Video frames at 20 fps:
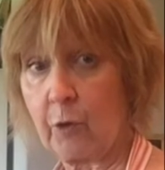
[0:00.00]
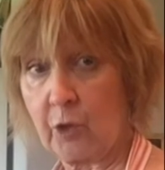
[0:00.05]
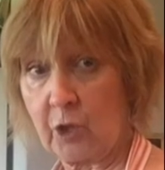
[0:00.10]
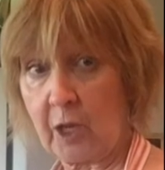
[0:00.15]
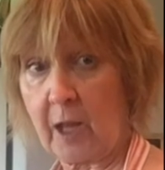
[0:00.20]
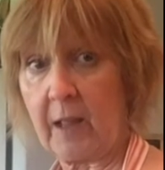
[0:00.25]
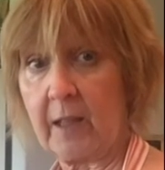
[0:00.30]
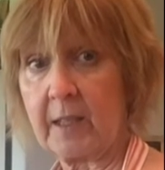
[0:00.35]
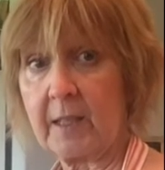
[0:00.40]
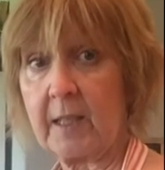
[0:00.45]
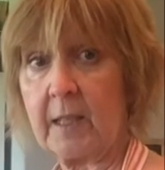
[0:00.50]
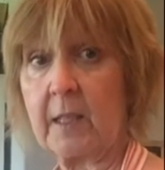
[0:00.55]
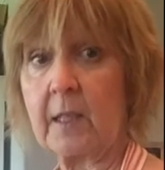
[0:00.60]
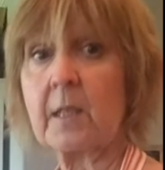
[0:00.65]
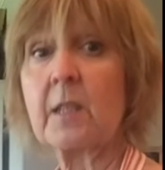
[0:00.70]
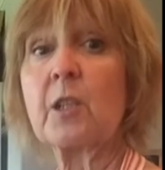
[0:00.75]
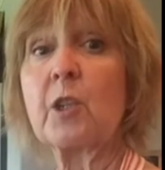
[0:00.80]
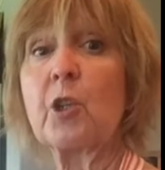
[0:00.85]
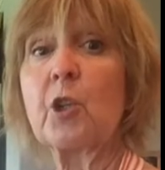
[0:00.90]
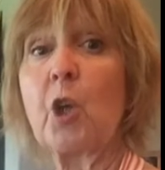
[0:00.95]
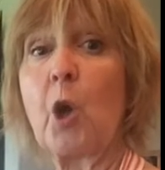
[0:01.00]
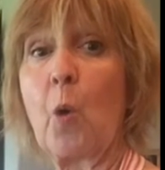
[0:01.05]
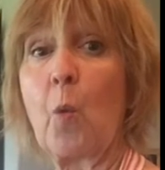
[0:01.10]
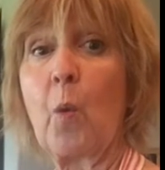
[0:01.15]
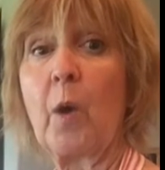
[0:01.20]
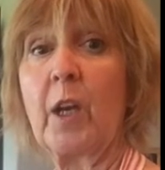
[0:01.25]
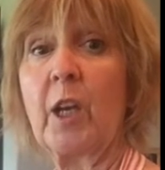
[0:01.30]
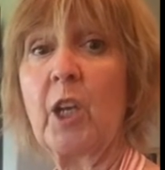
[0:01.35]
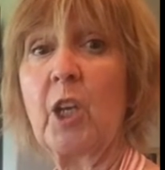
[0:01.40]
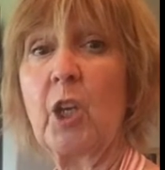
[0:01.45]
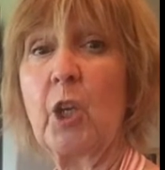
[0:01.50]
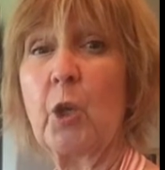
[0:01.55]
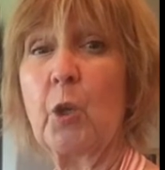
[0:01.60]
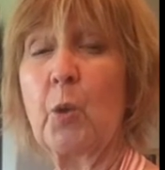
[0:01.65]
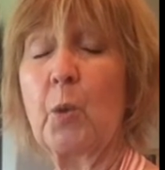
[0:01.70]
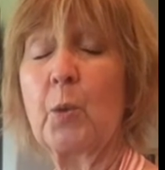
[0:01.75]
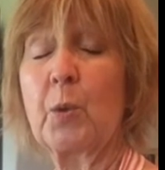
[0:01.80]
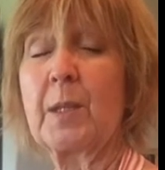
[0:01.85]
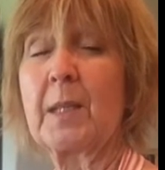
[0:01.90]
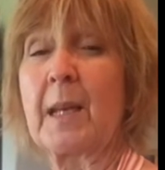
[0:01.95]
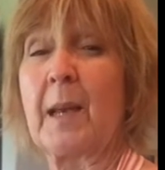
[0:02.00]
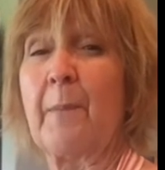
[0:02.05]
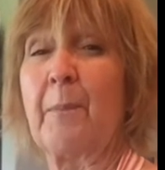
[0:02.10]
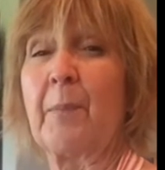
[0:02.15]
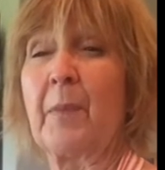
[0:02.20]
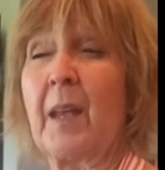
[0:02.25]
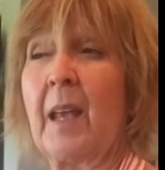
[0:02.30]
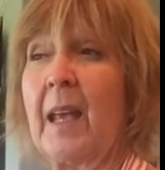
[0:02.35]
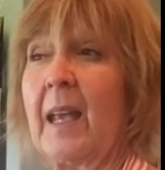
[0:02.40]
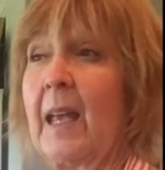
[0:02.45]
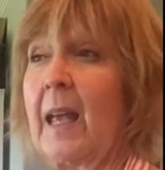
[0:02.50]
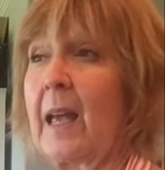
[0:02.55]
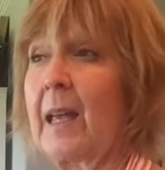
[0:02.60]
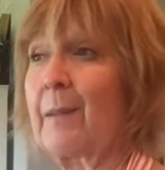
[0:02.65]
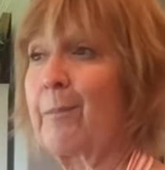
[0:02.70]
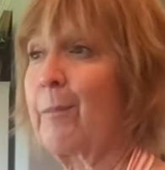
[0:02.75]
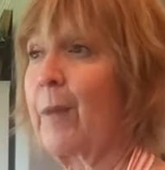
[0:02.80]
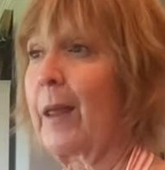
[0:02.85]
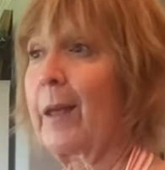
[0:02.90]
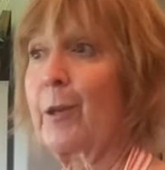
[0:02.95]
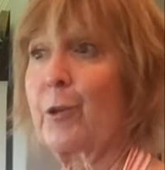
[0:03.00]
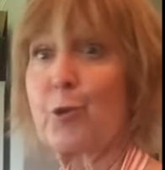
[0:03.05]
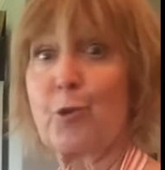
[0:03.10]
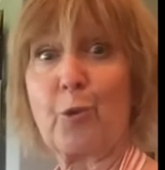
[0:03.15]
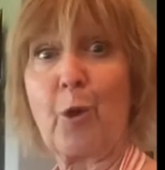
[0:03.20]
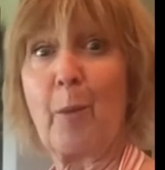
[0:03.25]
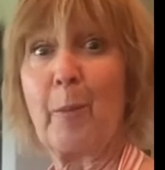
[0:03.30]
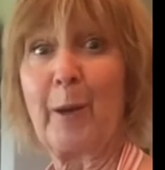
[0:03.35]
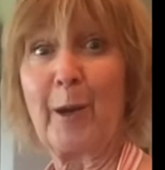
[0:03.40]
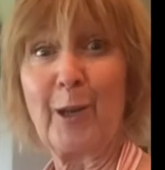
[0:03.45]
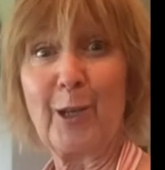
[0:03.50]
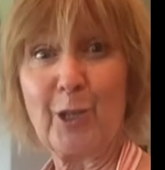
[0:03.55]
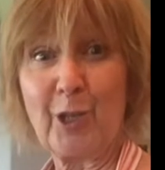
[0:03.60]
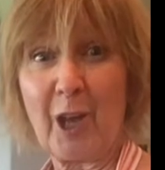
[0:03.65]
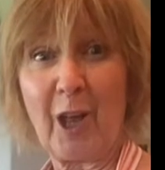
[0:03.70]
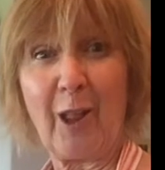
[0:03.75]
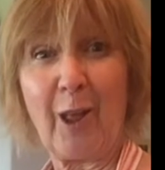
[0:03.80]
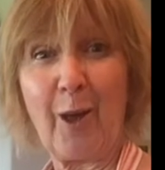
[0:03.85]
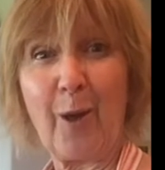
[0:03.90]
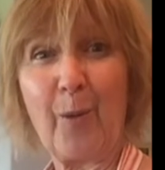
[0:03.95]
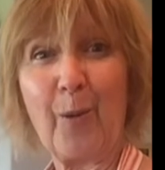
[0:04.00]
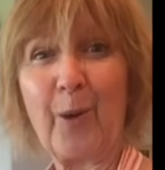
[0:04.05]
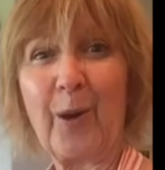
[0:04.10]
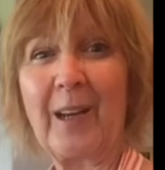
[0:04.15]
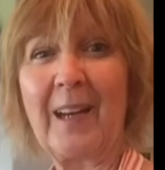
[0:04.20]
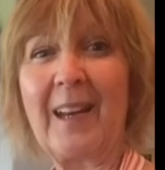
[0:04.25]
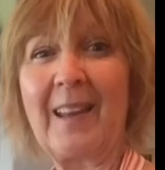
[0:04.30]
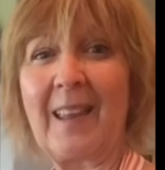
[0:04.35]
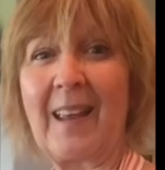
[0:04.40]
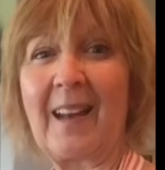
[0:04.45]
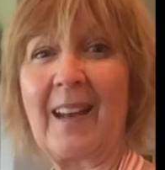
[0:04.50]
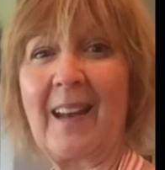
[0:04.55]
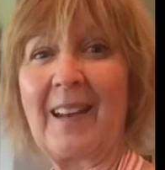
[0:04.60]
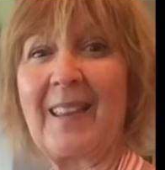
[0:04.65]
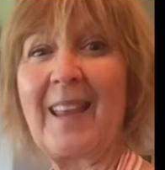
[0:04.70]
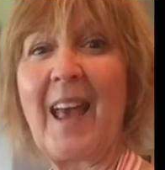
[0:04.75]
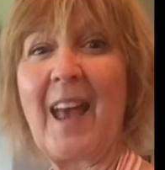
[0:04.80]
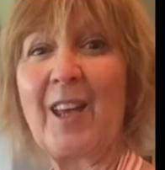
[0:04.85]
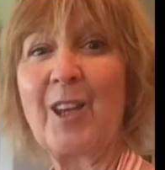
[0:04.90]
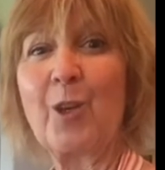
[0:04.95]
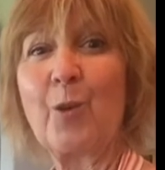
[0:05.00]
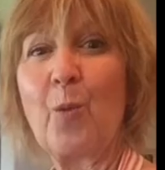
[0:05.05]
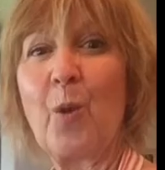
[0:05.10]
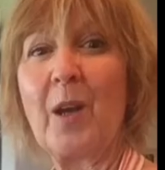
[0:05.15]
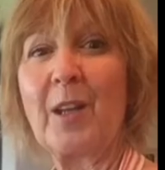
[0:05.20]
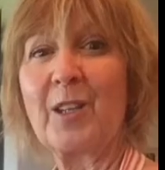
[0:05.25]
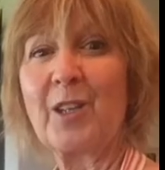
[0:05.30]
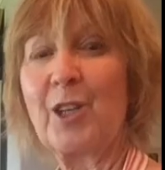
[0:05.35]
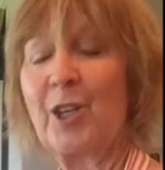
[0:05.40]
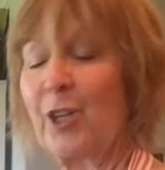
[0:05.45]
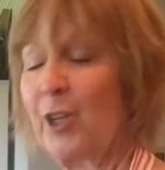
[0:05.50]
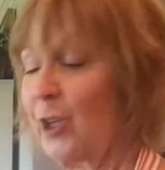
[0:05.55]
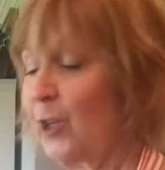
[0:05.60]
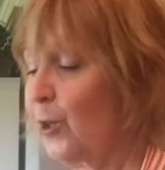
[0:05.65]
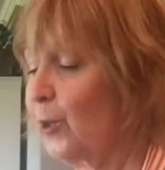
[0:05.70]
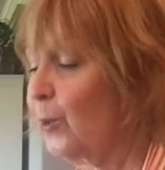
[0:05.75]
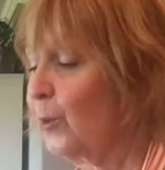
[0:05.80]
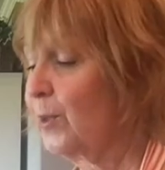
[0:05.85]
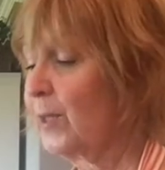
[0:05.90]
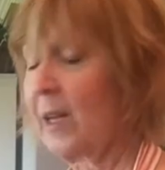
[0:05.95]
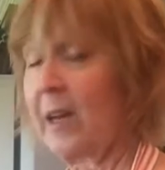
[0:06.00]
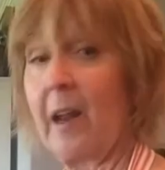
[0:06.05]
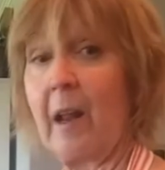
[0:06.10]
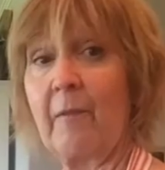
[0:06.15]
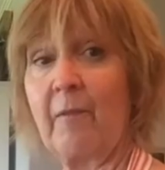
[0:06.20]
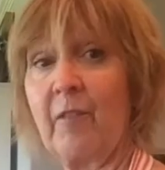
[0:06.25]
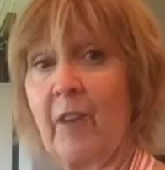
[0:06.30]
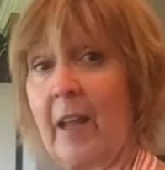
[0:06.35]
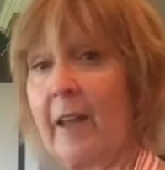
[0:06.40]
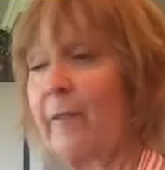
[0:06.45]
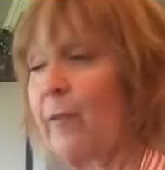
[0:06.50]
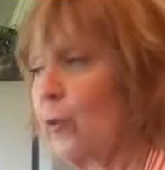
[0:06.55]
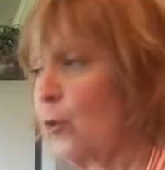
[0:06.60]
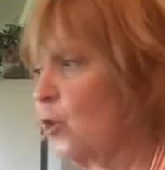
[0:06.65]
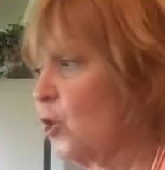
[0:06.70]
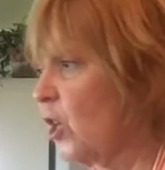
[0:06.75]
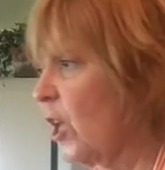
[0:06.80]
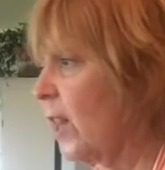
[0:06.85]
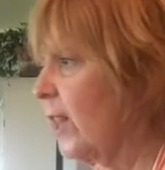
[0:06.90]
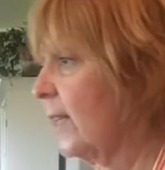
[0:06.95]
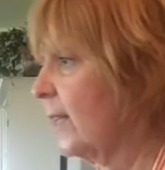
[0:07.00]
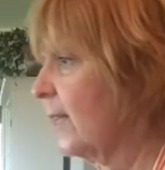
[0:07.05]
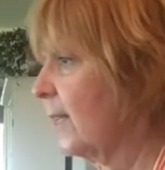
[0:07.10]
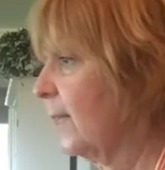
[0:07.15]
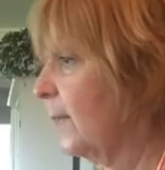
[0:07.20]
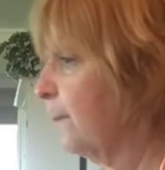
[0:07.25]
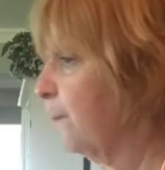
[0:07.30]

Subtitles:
gelatin. So you don't want to use like strawberry jello or anything like that. You want to use an unflavored gelatin.